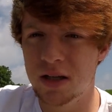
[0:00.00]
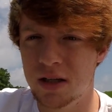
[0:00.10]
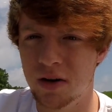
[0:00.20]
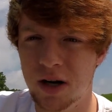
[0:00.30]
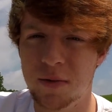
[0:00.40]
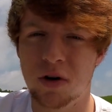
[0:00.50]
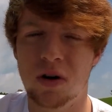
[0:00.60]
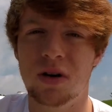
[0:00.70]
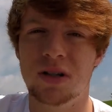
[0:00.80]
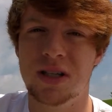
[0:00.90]
don't get me
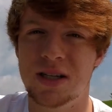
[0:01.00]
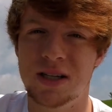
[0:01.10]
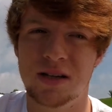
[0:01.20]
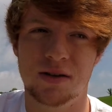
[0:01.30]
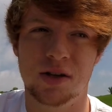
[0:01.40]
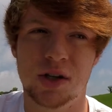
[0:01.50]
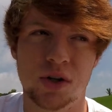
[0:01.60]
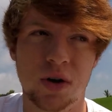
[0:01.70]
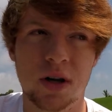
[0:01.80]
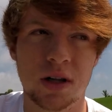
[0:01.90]
wrong, this isn't
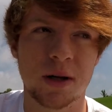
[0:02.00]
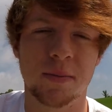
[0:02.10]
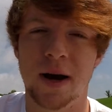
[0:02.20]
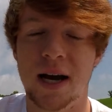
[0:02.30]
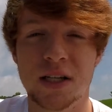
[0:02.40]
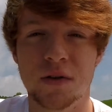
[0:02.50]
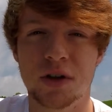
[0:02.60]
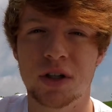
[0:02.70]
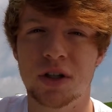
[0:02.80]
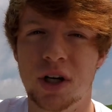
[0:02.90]
strictly a bass
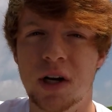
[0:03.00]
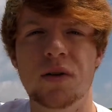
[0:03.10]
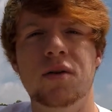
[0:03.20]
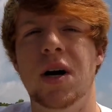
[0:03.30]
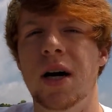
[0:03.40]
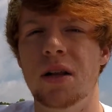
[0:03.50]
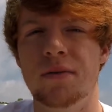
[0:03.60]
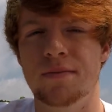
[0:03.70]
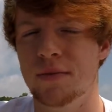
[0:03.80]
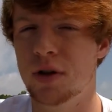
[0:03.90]
fishing channel. I
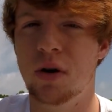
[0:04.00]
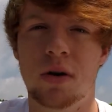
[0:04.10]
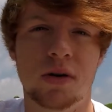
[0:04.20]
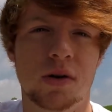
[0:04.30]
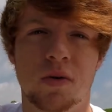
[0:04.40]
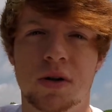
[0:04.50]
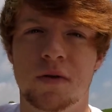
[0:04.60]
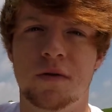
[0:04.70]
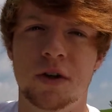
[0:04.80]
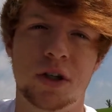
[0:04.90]
do all sorts
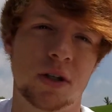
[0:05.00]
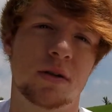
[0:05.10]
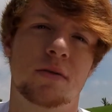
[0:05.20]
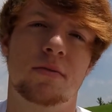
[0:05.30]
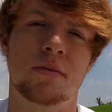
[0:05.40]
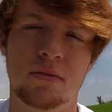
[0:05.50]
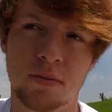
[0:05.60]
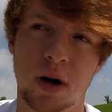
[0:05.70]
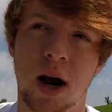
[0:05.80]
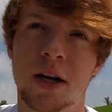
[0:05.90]
of fishing,
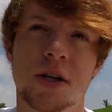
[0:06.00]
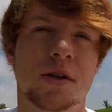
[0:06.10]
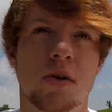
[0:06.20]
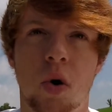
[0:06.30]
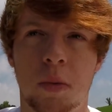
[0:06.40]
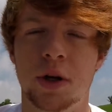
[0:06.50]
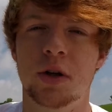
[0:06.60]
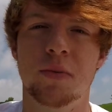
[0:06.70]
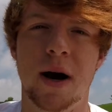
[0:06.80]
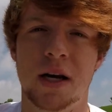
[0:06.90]
but I just normally
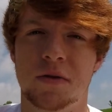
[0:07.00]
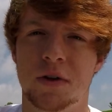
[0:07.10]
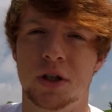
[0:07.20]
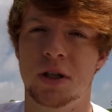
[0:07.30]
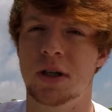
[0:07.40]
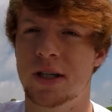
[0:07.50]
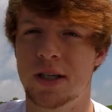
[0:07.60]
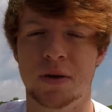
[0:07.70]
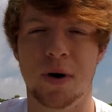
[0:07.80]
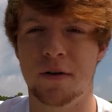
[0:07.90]
do bass fishing because
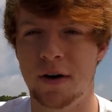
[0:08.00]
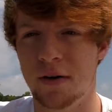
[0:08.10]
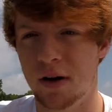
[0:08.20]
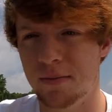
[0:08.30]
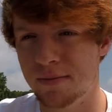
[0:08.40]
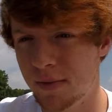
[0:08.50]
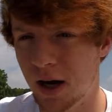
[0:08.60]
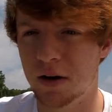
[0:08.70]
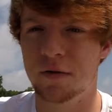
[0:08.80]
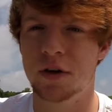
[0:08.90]
it's my favorite
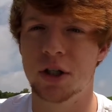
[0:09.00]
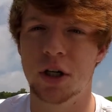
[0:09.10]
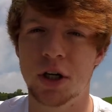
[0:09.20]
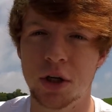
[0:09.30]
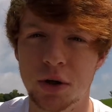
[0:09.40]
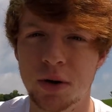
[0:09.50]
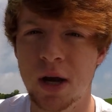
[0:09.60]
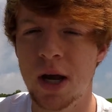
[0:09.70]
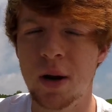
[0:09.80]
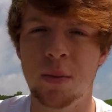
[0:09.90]
kind of fishing to do.
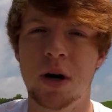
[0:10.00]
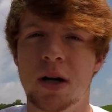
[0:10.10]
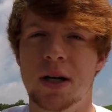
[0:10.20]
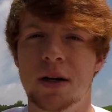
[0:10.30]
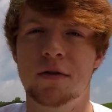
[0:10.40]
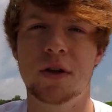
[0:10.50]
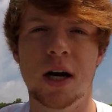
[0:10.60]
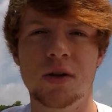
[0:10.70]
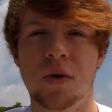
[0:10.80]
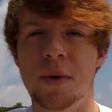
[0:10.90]
But if you
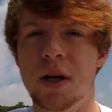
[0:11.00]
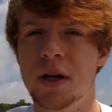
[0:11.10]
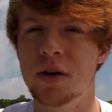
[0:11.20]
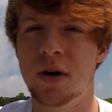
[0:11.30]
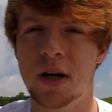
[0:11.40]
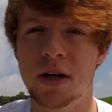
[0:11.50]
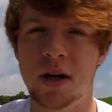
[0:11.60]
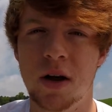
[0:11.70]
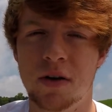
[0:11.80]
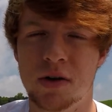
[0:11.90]
guys want me to do
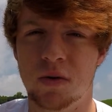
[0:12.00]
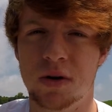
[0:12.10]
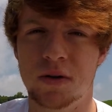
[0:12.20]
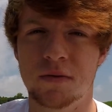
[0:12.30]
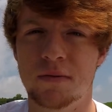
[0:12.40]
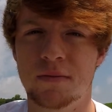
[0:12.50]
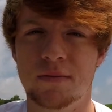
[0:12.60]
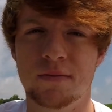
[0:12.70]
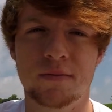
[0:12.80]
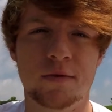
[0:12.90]
any other sorts of
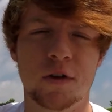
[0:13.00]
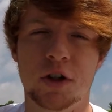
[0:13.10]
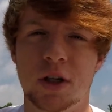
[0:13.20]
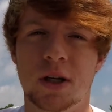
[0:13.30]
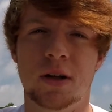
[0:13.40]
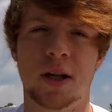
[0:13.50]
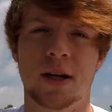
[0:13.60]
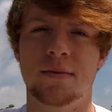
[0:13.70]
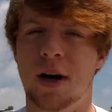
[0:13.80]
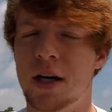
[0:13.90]
fishing,
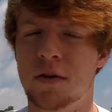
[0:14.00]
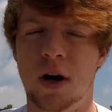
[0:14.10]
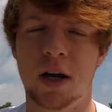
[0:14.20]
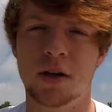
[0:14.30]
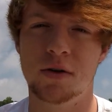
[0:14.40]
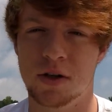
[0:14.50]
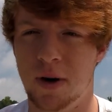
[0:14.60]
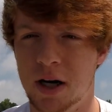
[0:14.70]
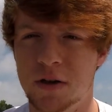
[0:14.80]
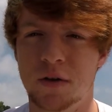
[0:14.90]
like I do
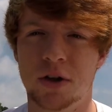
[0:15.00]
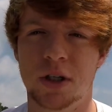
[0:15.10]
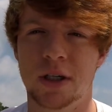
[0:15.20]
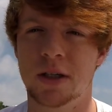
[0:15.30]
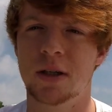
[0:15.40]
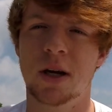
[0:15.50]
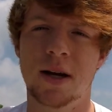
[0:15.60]
some ice fishing